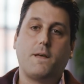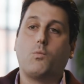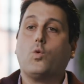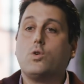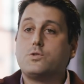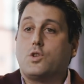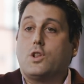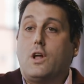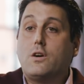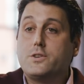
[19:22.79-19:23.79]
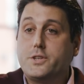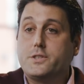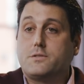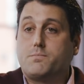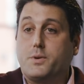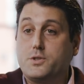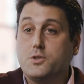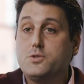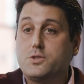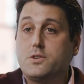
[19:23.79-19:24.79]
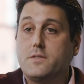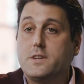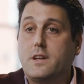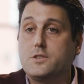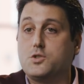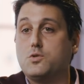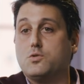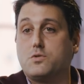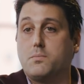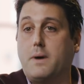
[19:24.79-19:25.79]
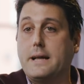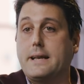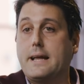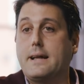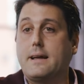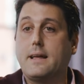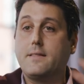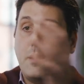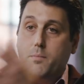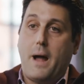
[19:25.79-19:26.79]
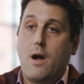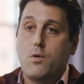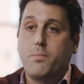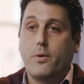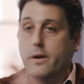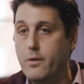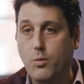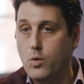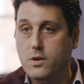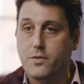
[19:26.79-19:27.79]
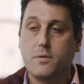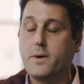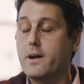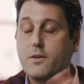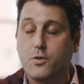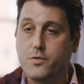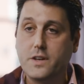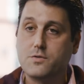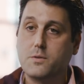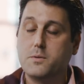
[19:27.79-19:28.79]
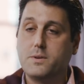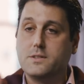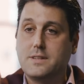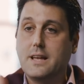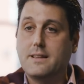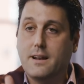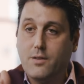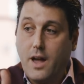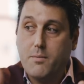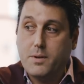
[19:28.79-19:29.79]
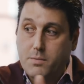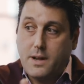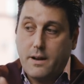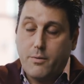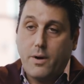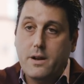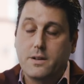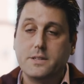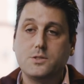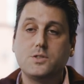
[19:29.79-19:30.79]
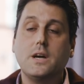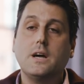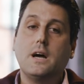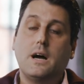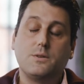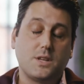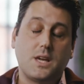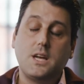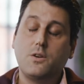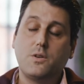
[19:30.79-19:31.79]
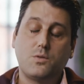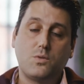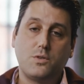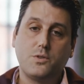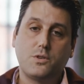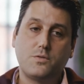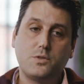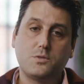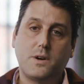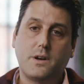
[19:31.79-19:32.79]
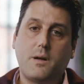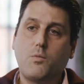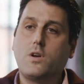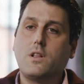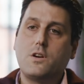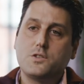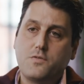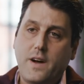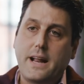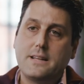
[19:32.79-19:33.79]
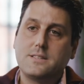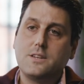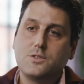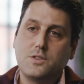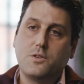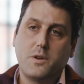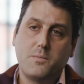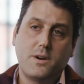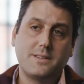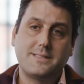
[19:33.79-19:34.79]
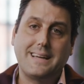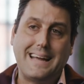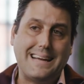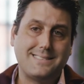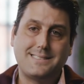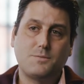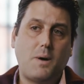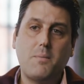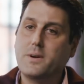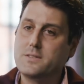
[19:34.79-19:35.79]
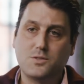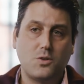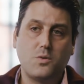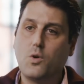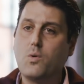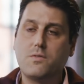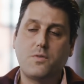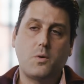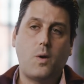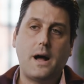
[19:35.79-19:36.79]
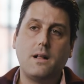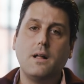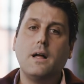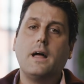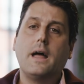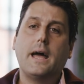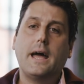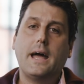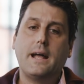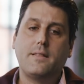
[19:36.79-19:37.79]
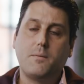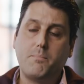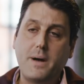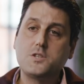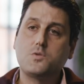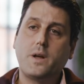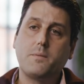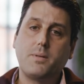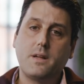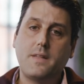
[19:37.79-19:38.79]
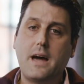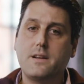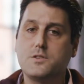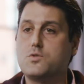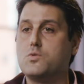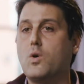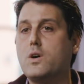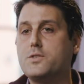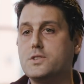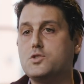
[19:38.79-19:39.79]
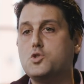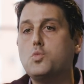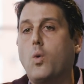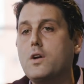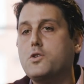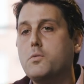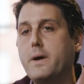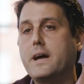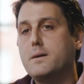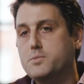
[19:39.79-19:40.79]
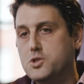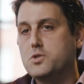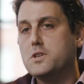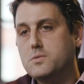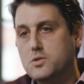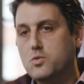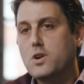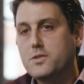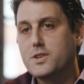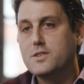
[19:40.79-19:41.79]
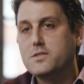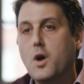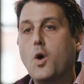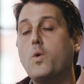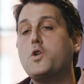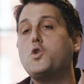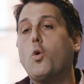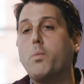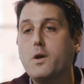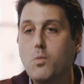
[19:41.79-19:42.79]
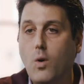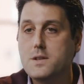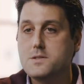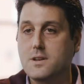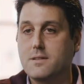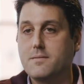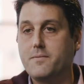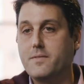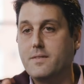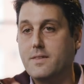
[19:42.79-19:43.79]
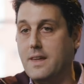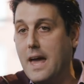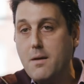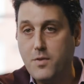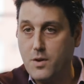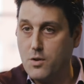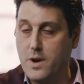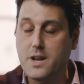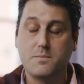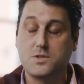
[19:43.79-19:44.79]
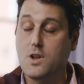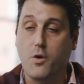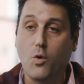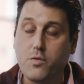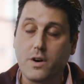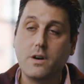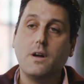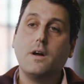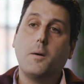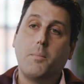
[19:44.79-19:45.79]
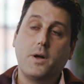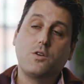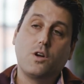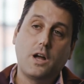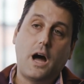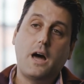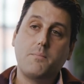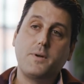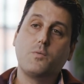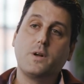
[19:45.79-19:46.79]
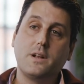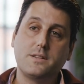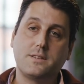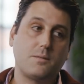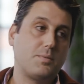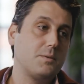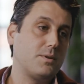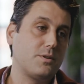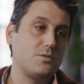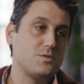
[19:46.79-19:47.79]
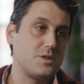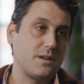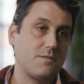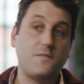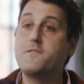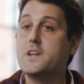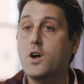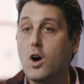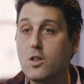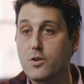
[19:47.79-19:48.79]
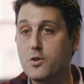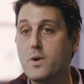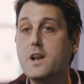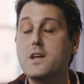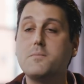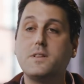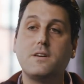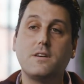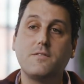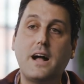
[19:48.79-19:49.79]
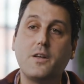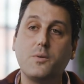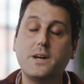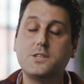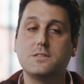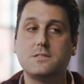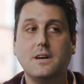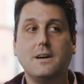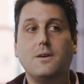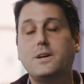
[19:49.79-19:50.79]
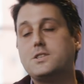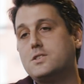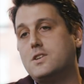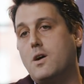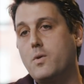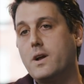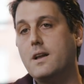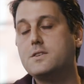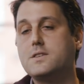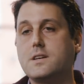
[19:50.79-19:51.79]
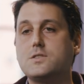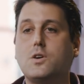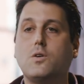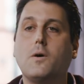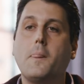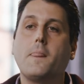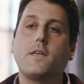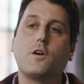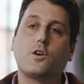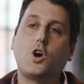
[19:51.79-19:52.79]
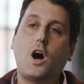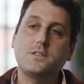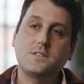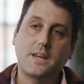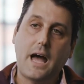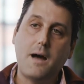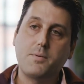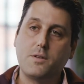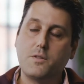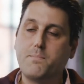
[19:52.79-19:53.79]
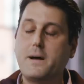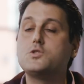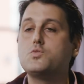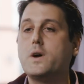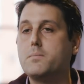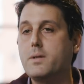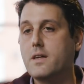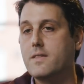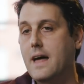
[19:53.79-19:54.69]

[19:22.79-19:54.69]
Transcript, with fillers: The world's largest producer of it has used my data in their PowerPoint. I don't work for them. I got no fees from it, but it's saying that, okay, I've been kind of right on this. I was the keynote at the World Nuclear Fuels Market. I'm one of the largest financiers in the uranium market, saying, guys, the spot price is going nowhere for a while. And the best way to play that is through royalties. You want to pick up streams and royalties when nobody wants it. The game for uranium is not over, but you gotta be realistic. And people are using $50 uranium in their evaluations. Well, that's just not realistic. So your cost of capital, the best way to play